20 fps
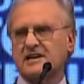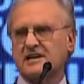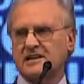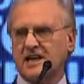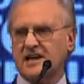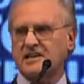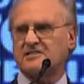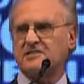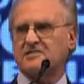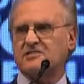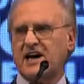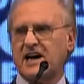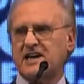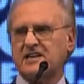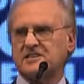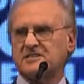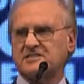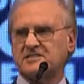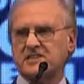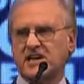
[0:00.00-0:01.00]
like the
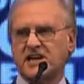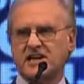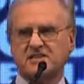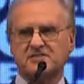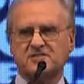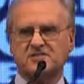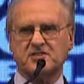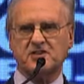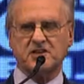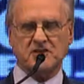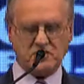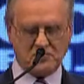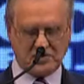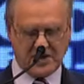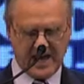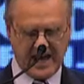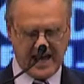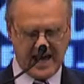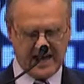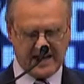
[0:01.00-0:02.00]
United States, the
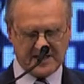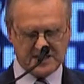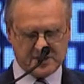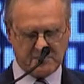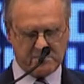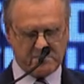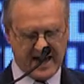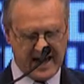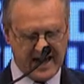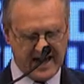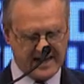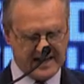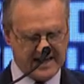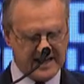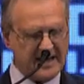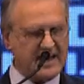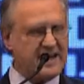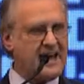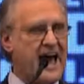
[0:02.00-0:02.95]
UK, and Japan,